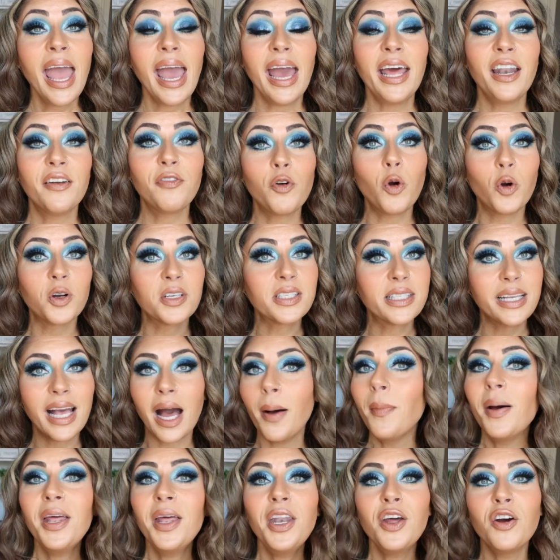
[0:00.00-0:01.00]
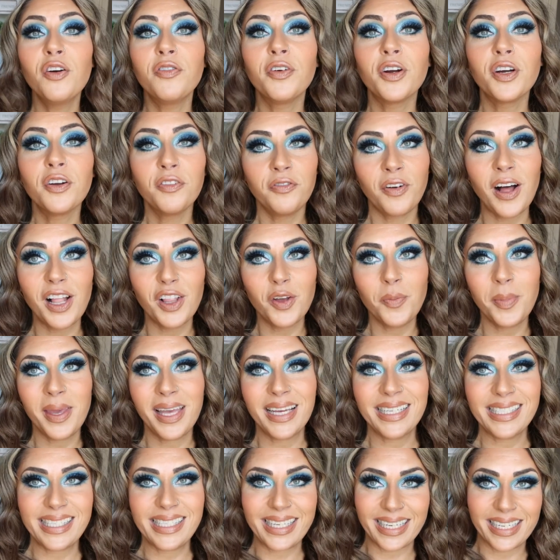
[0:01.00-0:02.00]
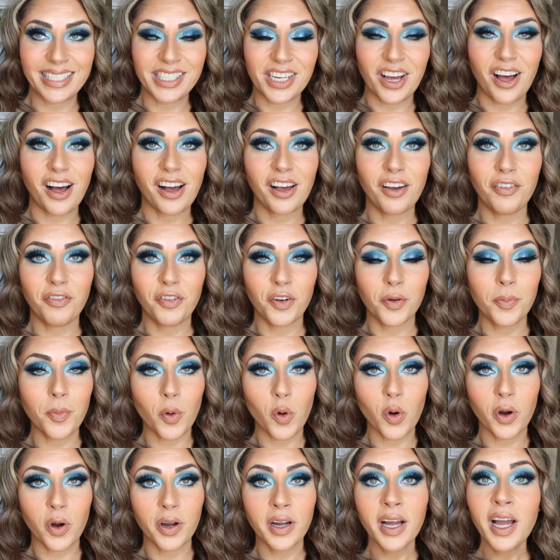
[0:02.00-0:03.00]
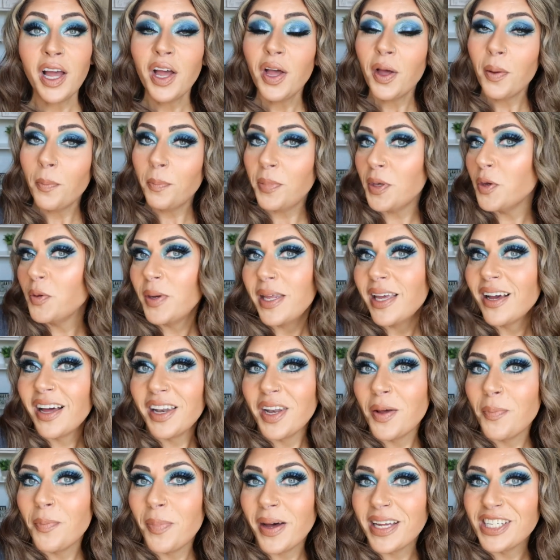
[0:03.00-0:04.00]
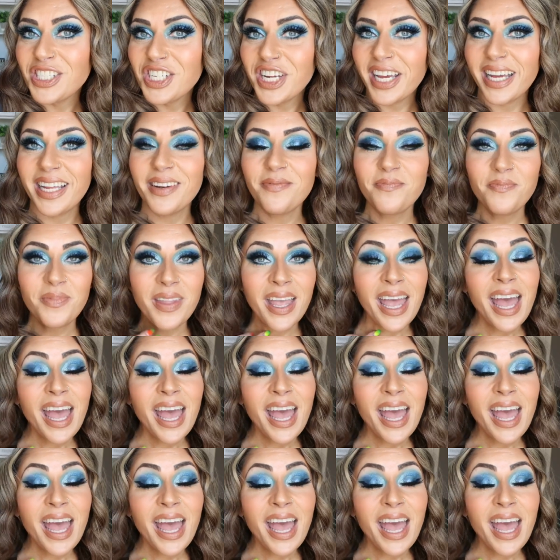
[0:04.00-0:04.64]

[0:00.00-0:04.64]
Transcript: And of course, come on over, follow me on TikTok for more beauty on a budget.